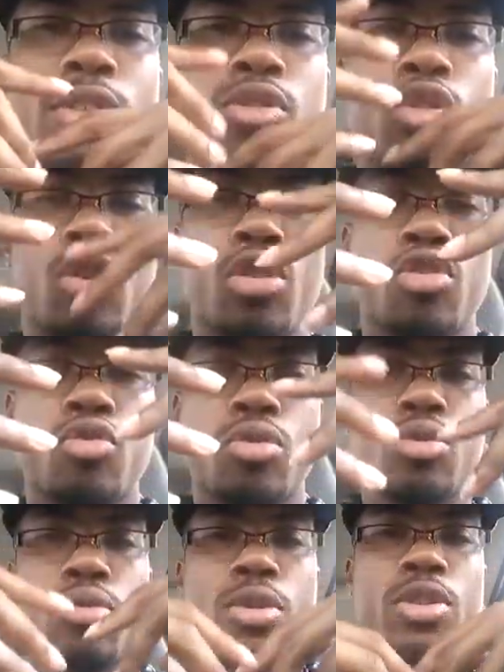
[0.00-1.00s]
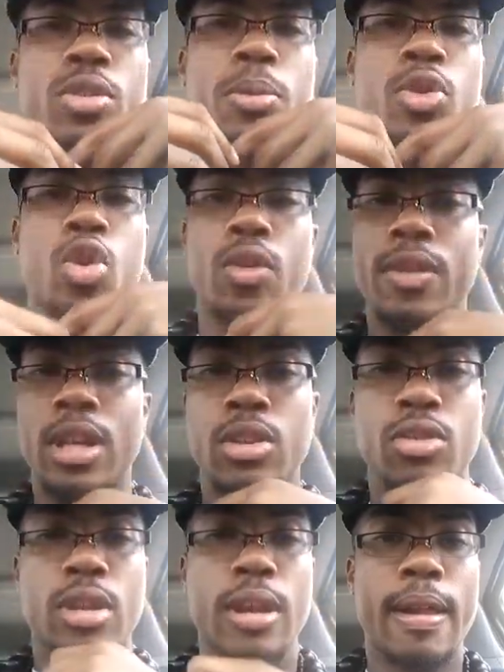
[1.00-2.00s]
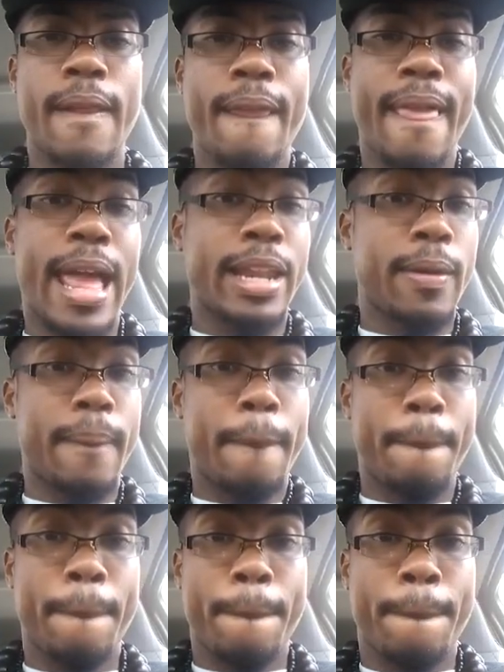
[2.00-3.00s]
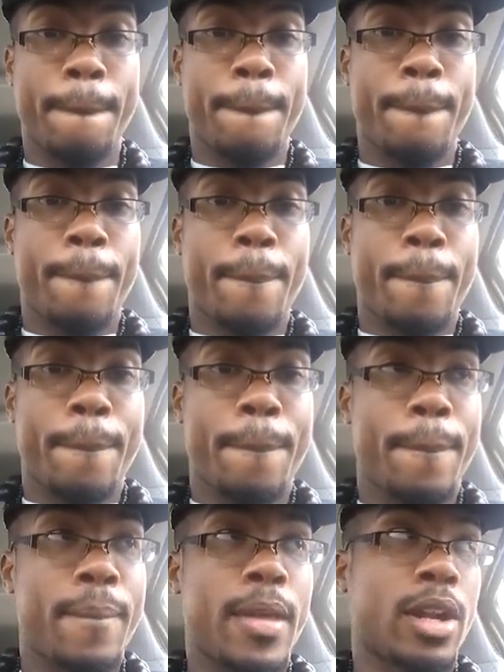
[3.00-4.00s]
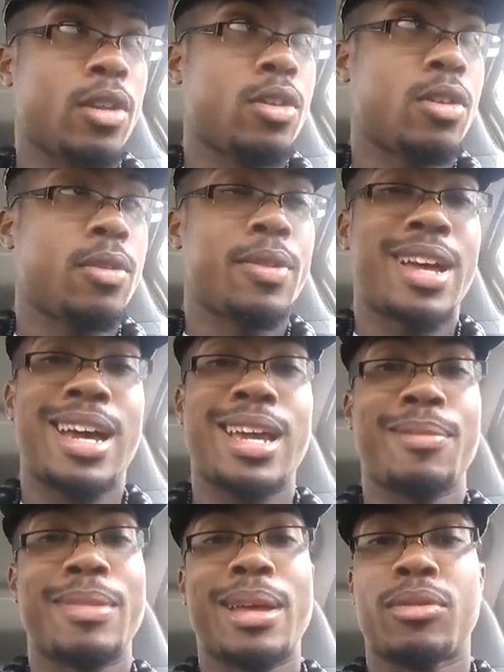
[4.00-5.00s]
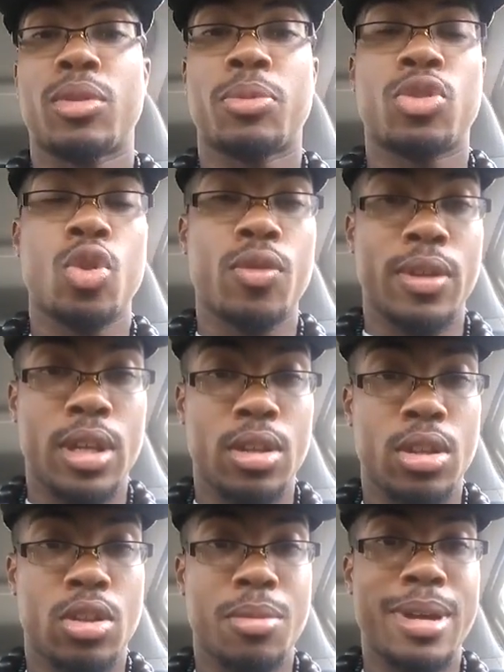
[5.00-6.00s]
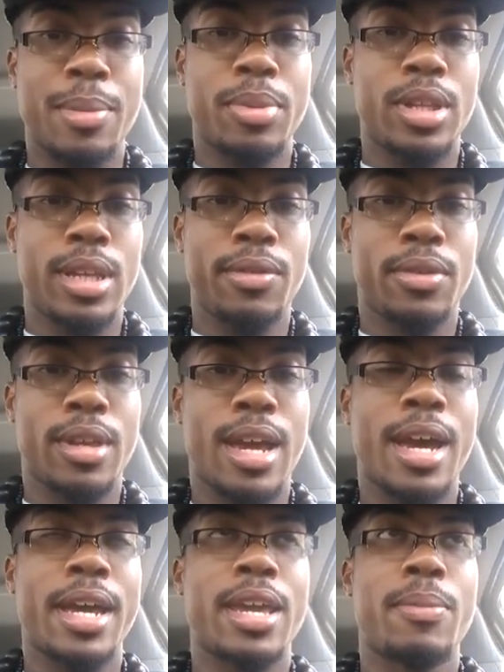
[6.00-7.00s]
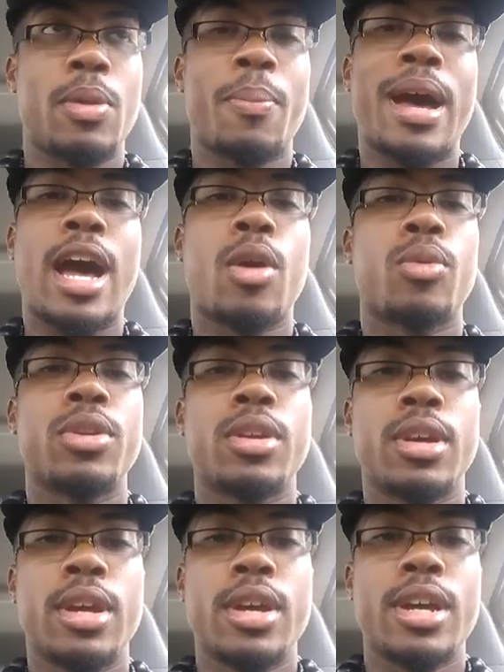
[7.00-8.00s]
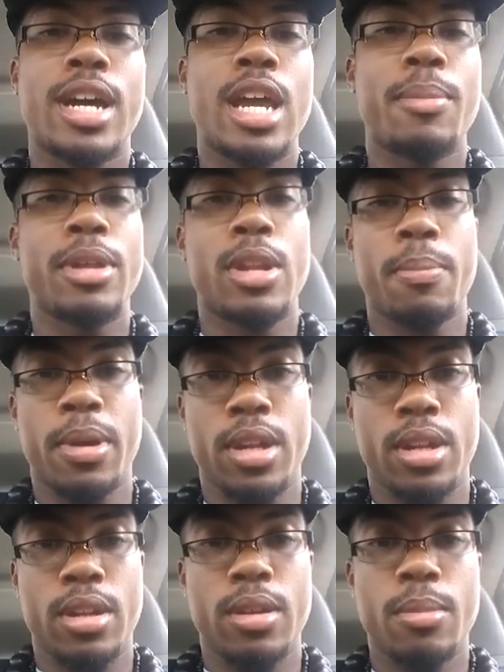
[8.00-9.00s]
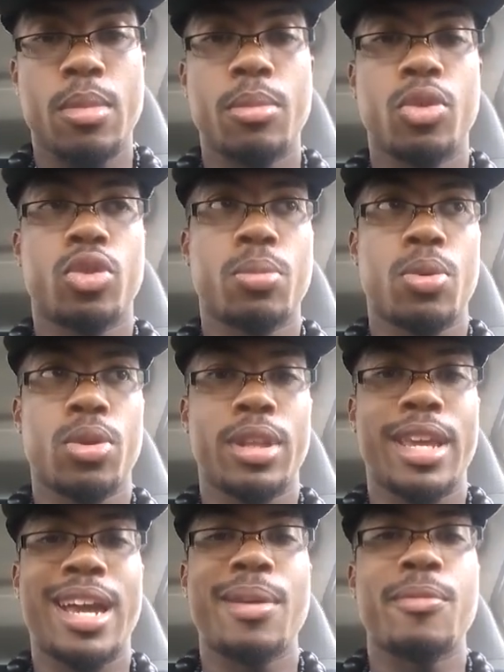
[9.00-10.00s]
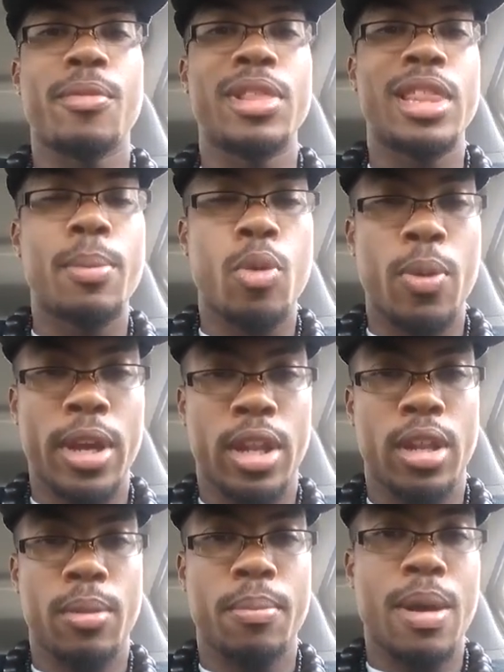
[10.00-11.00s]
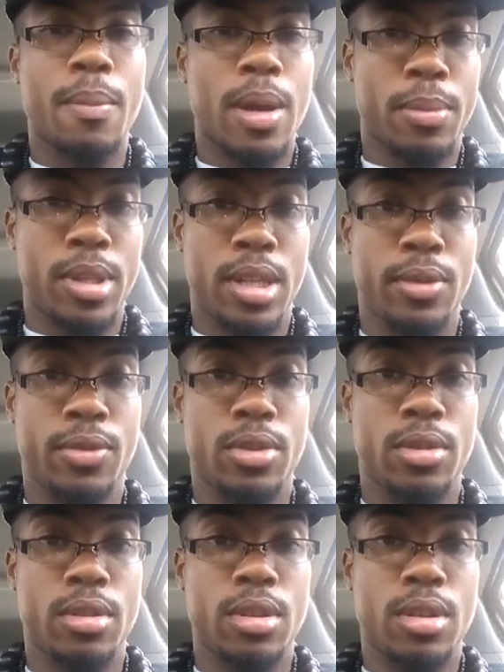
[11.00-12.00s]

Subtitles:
based on control and subservience. I don't. Not at all. I am not subservient to my beliefs. I am empowered. I am independent. But most importantly, I am liberated by my beliefs.